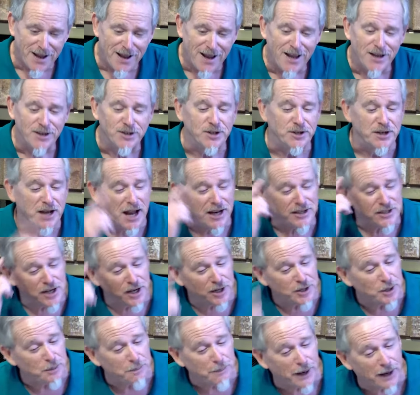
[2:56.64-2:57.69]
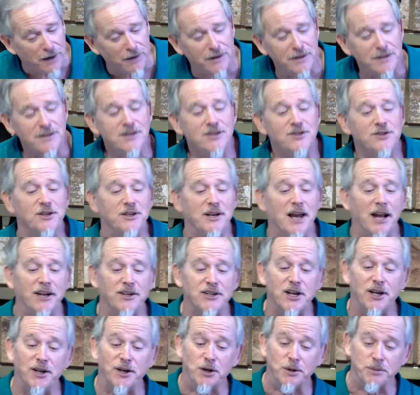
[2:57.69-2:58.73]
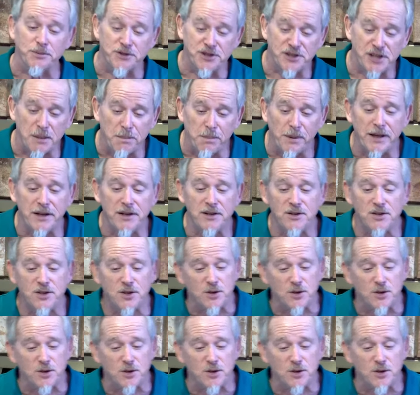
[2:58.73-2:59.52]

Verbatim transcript: Do not tell your parents. Do not tell your siblings, your